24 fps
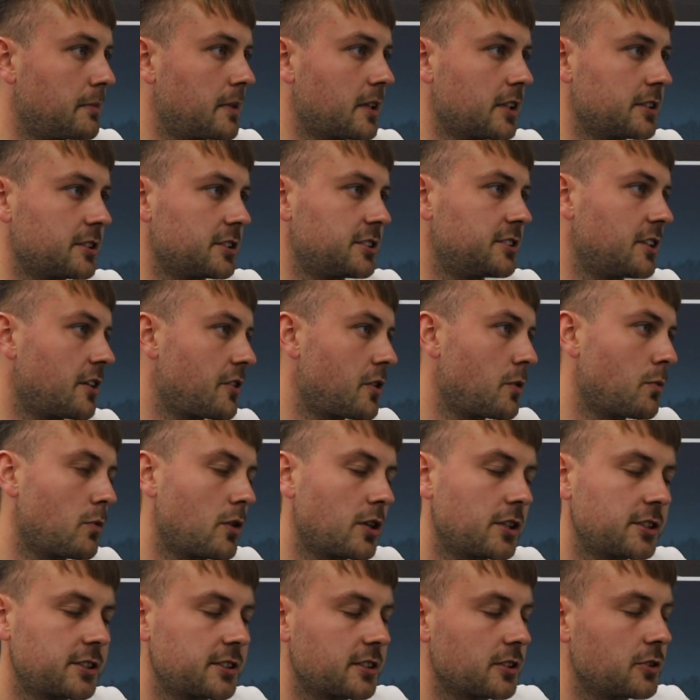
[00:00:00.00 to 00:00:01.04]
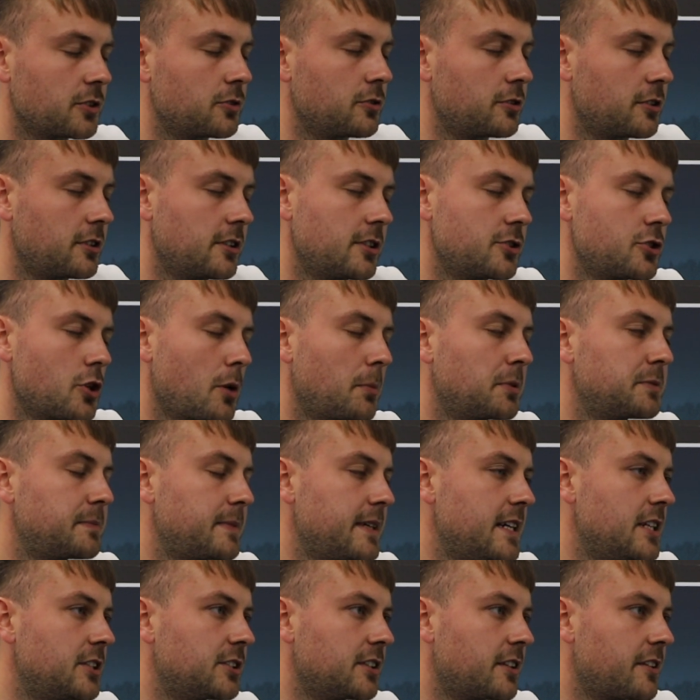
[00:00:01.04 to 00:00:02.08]
because there's nothing worse than going on a jobs
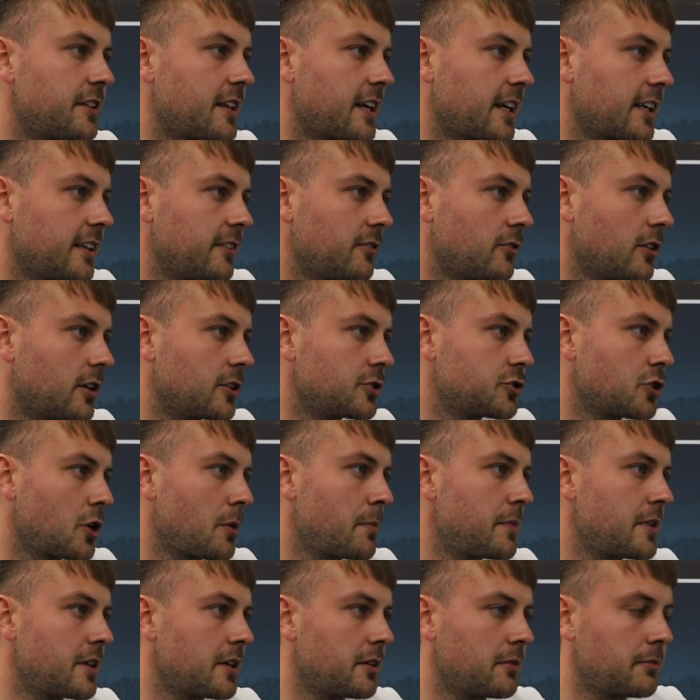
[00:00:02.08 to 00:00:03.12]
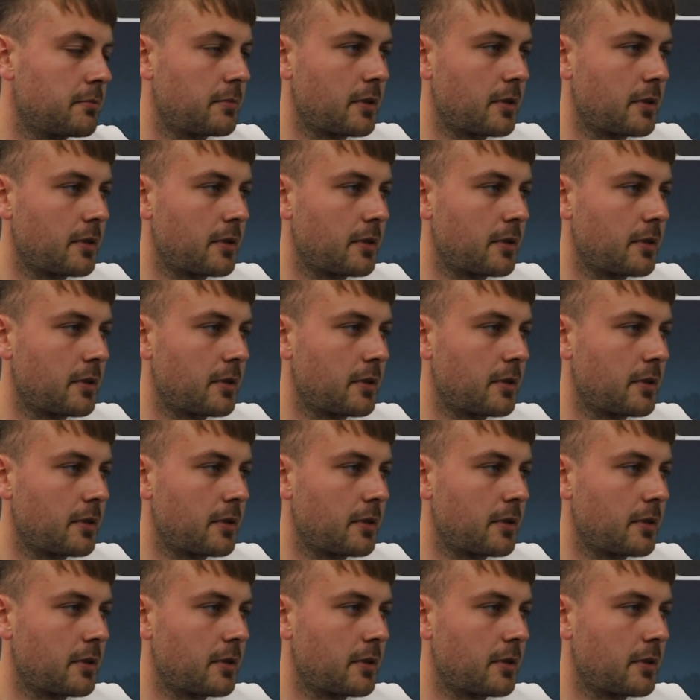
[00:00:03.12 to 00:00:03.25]
page and thinking you've got a job there,